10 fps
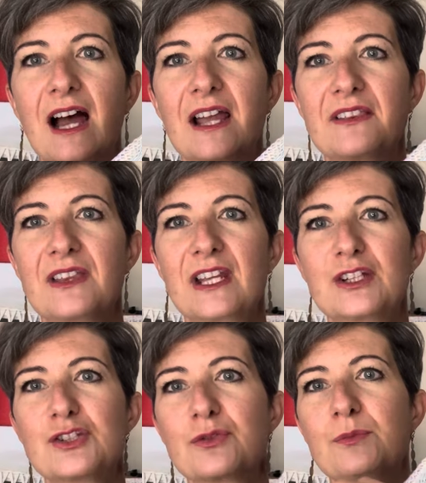I think
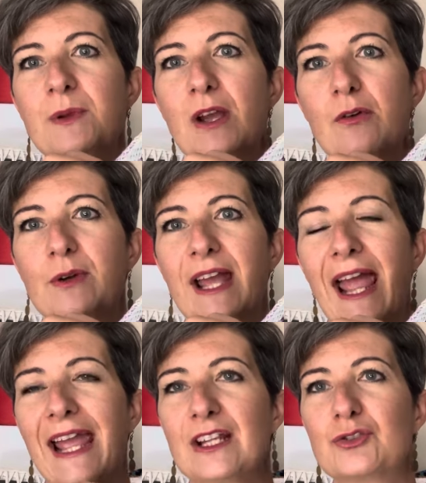it should be
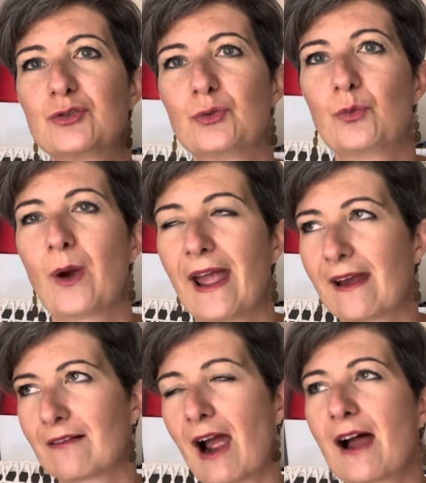okay to
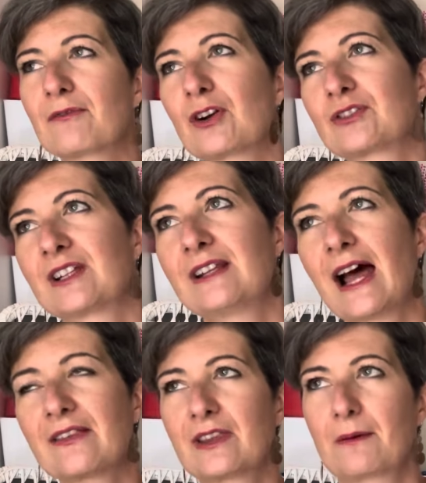wear. I've got
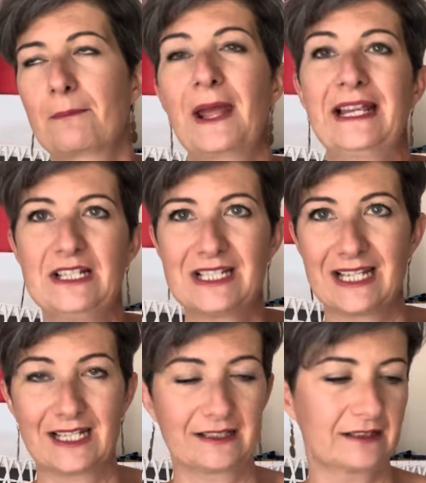another
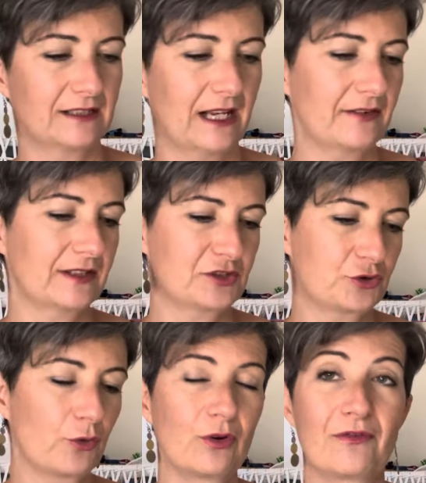painting, another
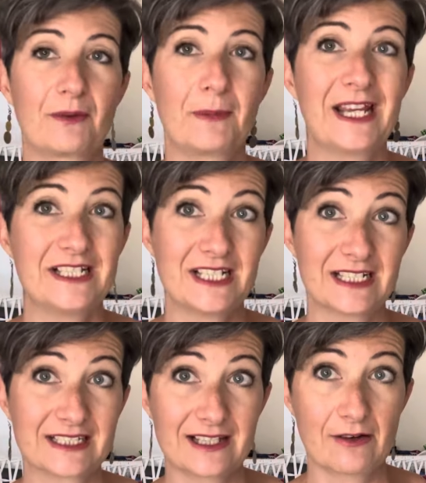shawl of the
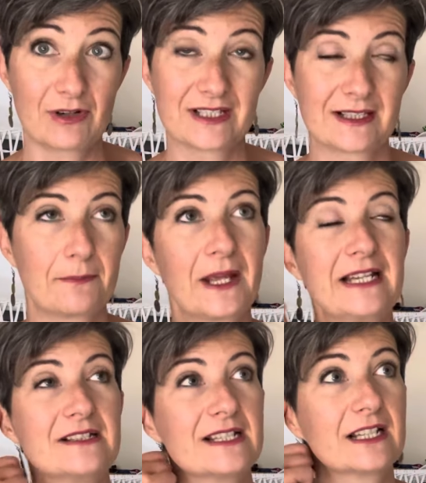painting series, the
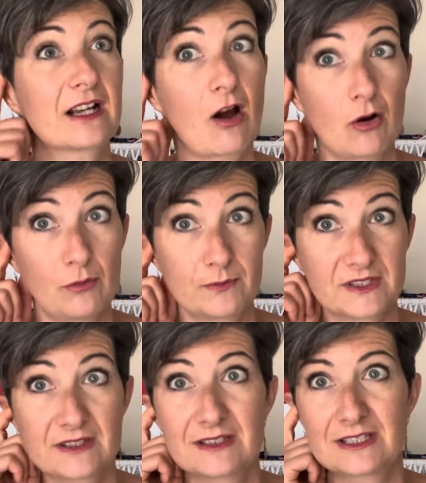painting
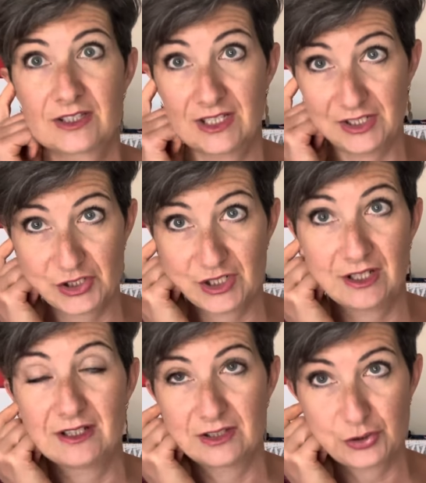columns stitch
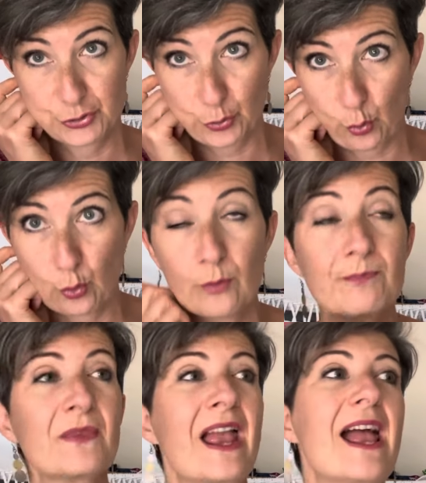uh, shawl,
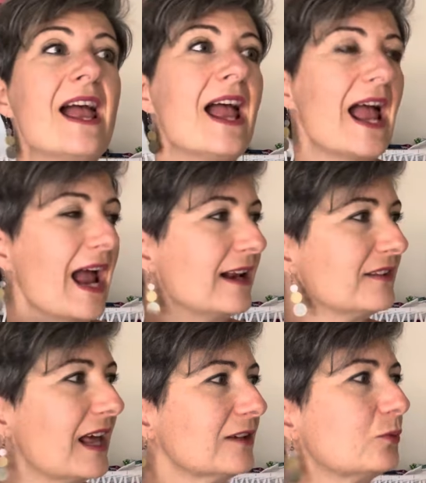
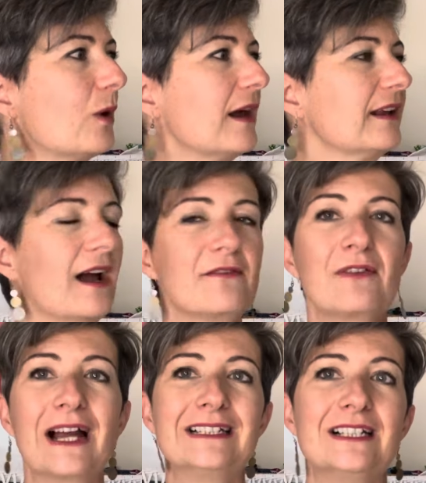and that one I
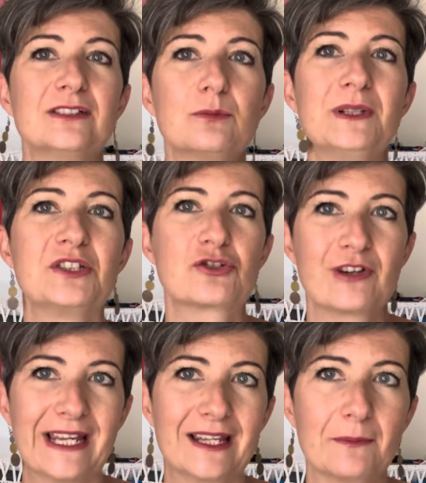find a little bit
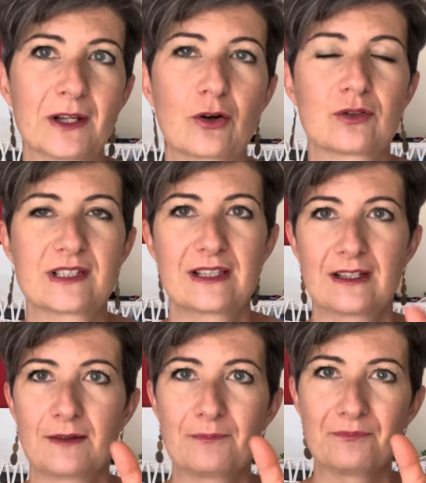tricky because
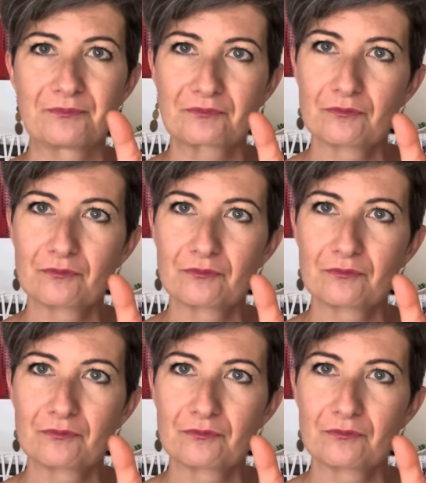the um,